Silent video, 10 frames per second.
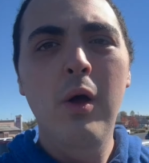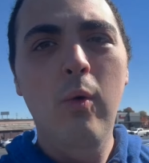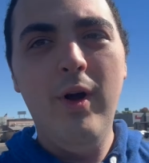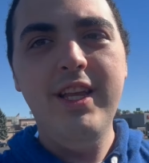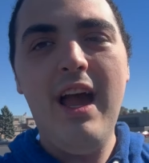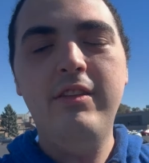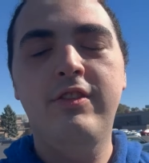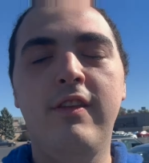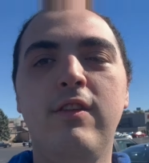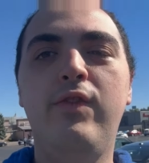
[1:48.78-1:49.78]
When you guys are
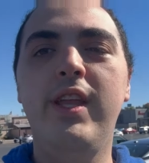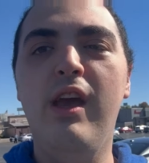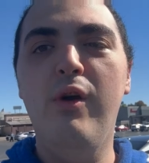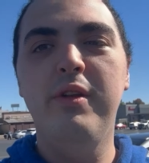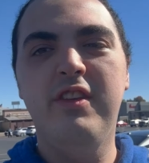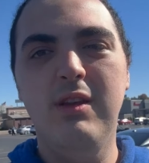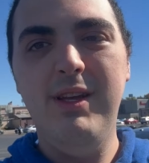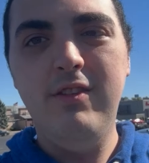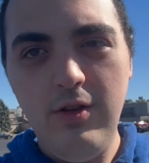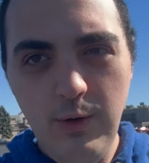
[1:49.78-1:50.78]
seeing this video, it is going to
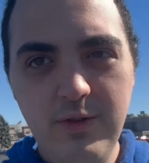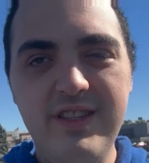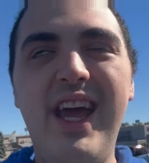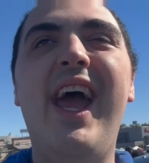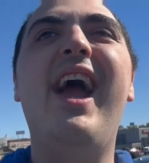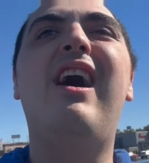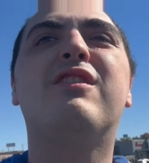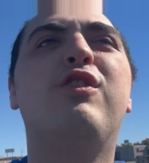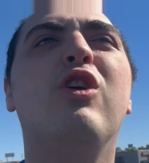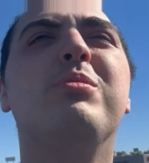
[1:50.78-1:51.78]
be Tuesday,
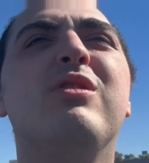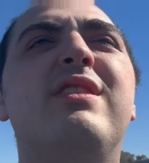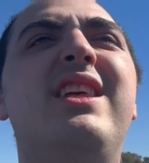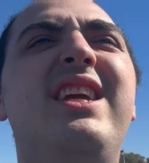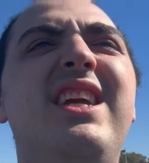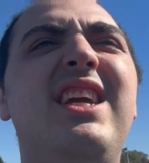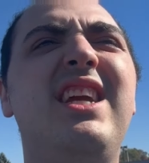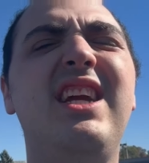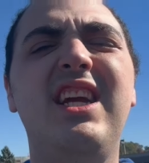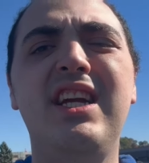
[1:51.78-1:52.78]
October
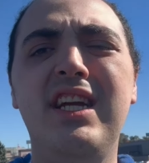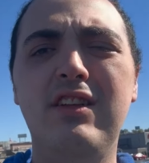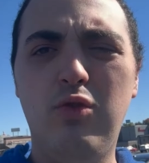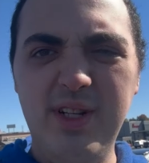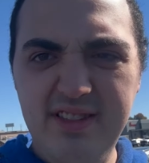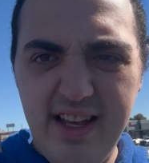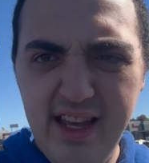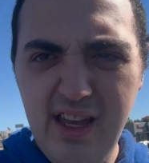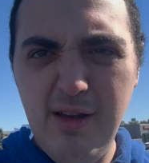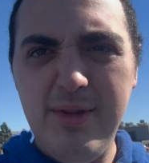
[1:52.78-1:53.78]
the
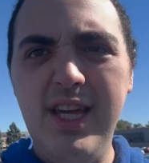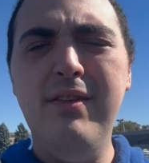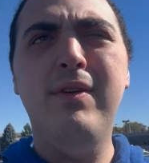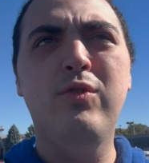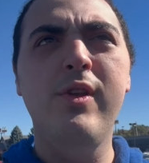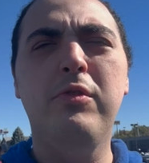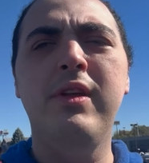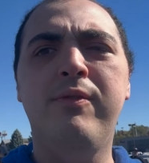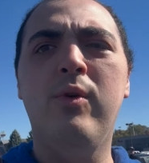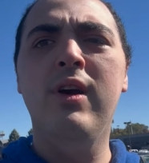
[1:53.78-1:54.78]
twenty-second, I believe, of twenty
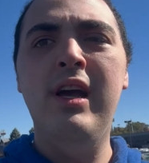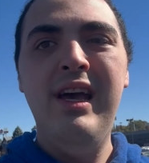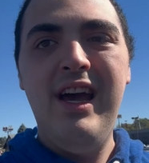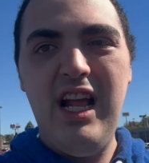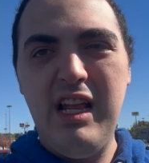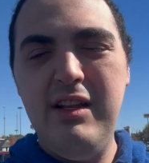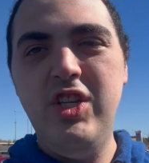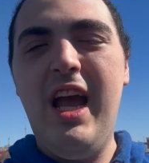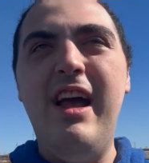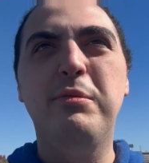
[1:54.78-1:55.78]
twenty-four. And I connect
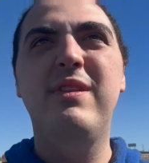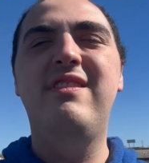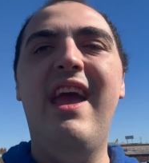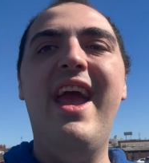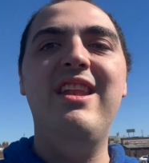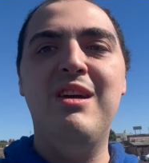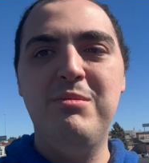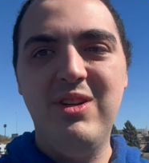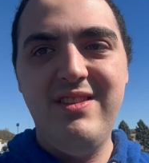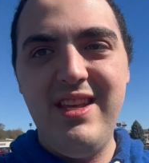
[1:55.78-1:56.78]
you guys with day
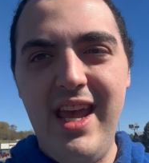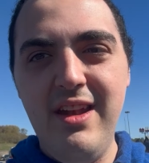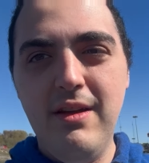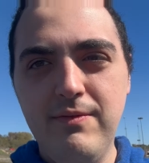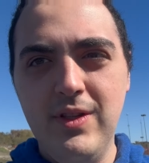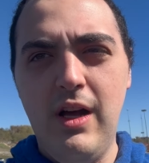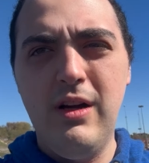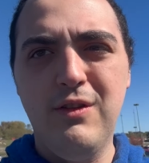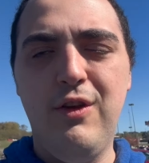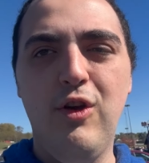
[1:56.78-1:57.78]
number ten of
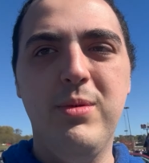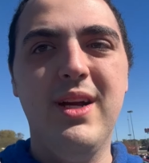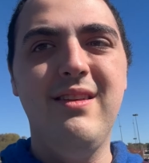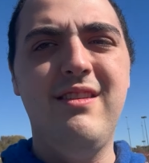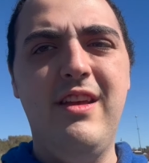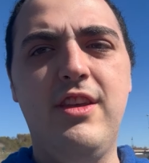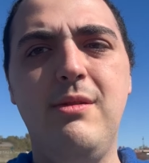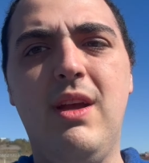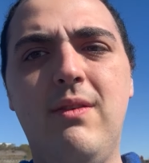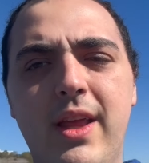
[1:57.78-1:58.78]
Vlogtober. And today's going
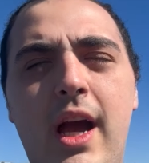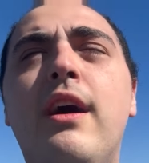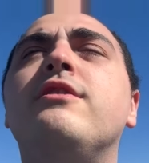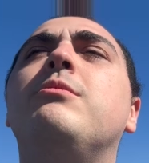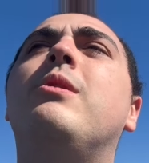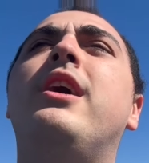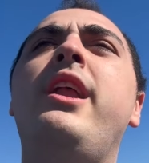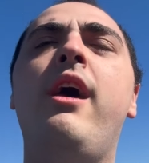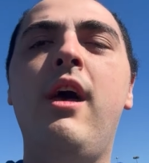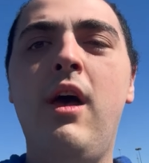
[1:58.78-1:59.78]
to be a really awesome
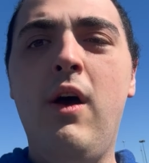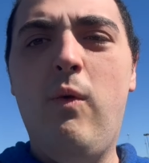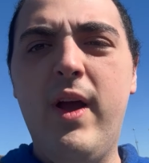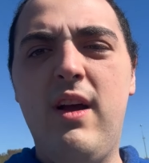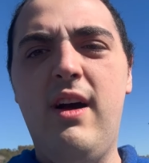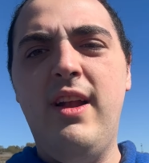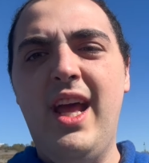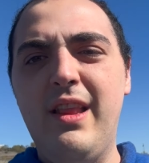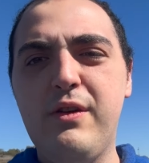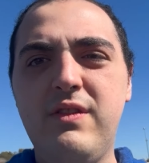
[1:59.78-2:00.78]
one. We're on
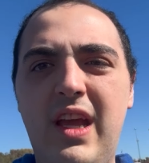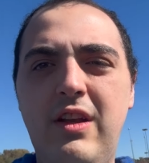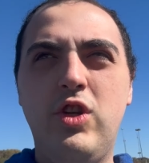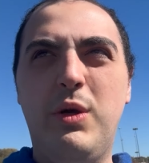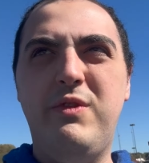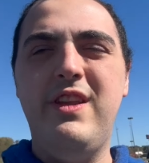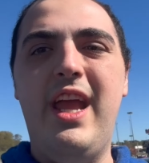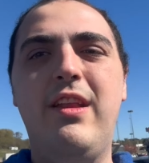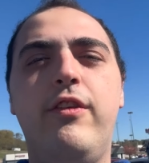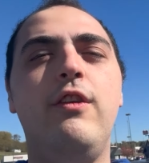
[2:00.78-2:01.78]
a little day trip
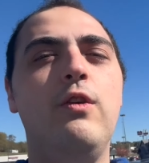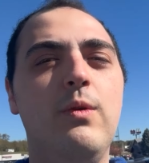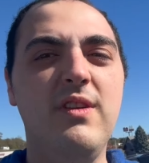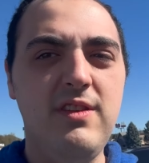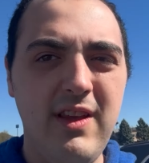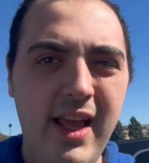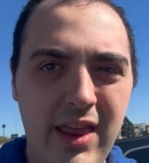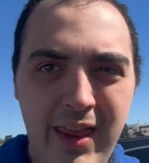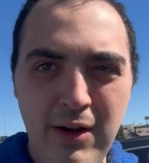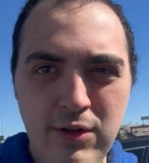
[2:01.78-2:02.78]
today to Saint
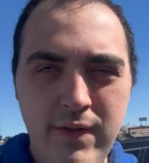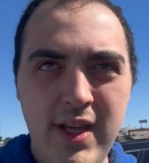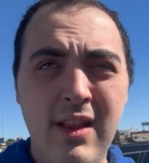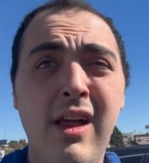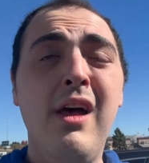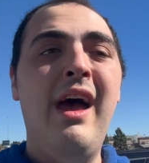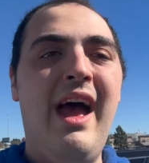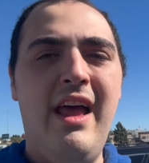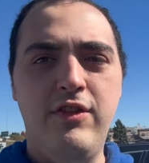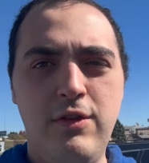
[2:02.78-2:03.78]
Clairsville,
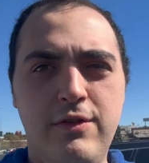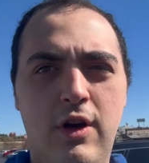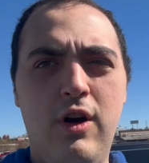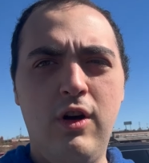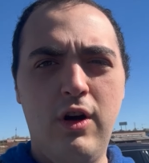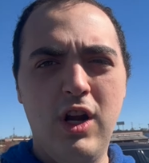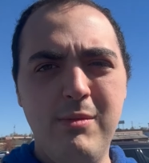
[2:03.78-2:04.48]
as you saw on our